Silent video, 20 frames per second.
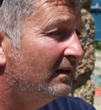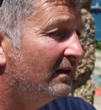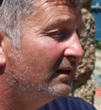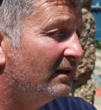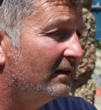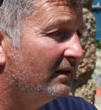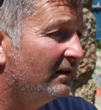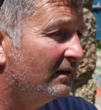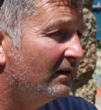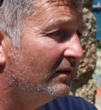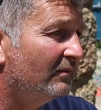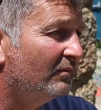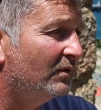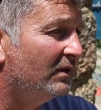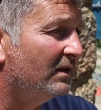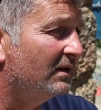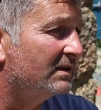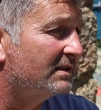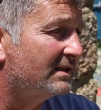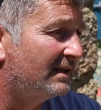that
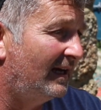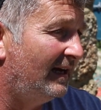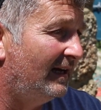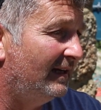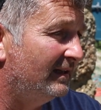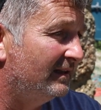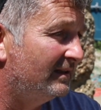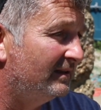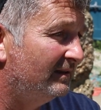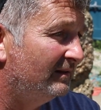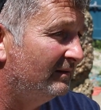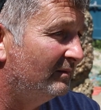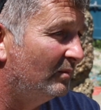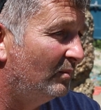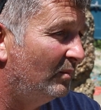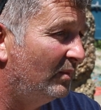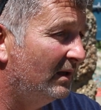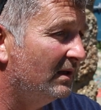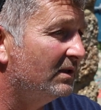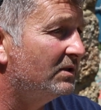wouldn't stand
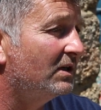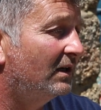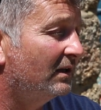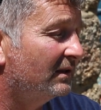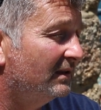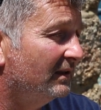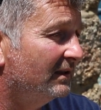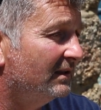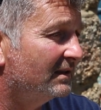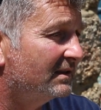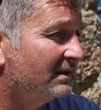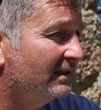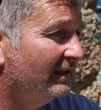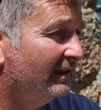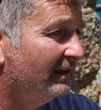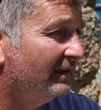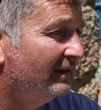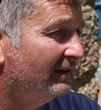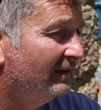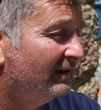being chucked in the
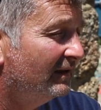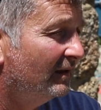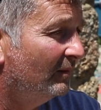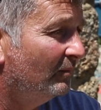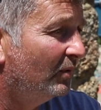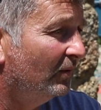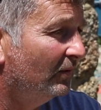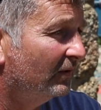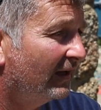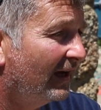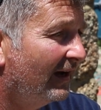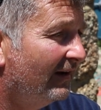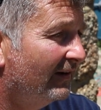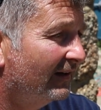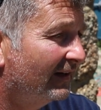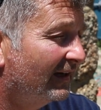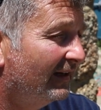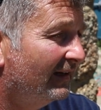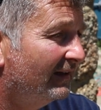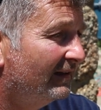sea and pulled out
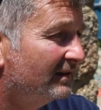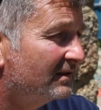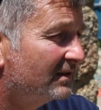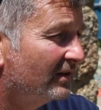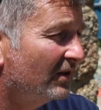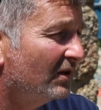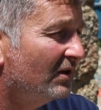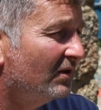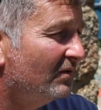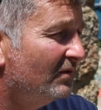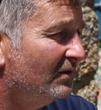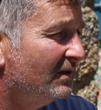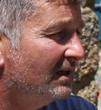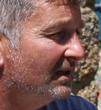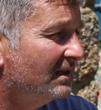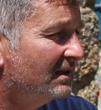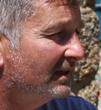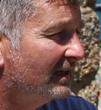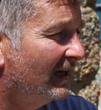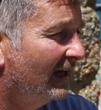again. So you
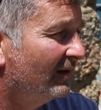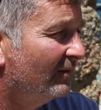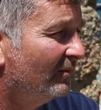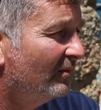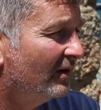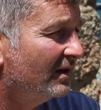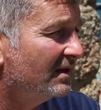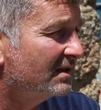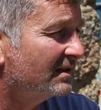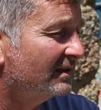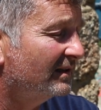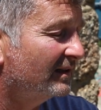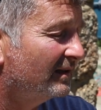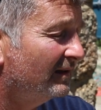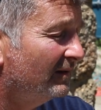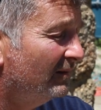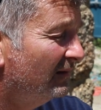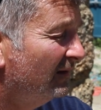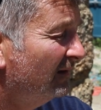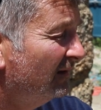need to get the ones that
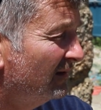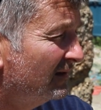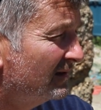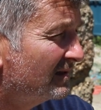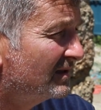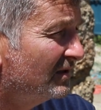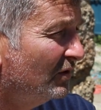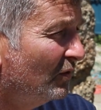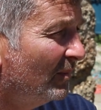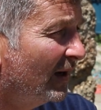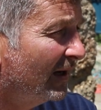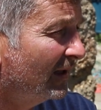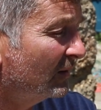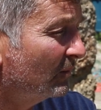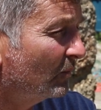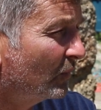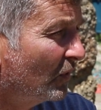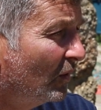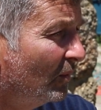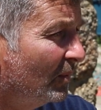can still make
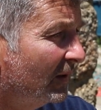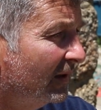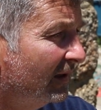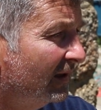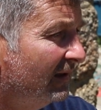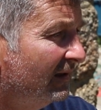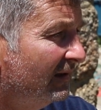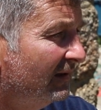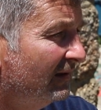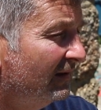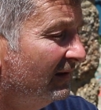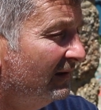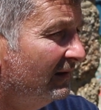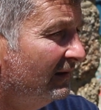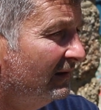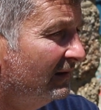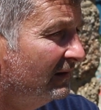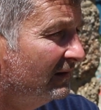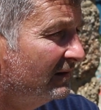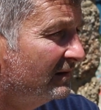them properly.
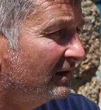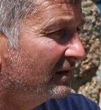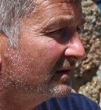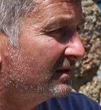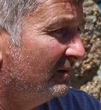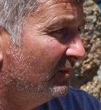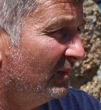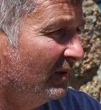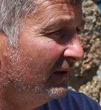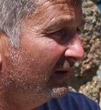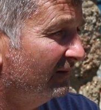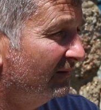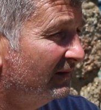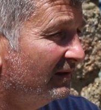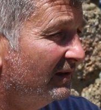Just to be,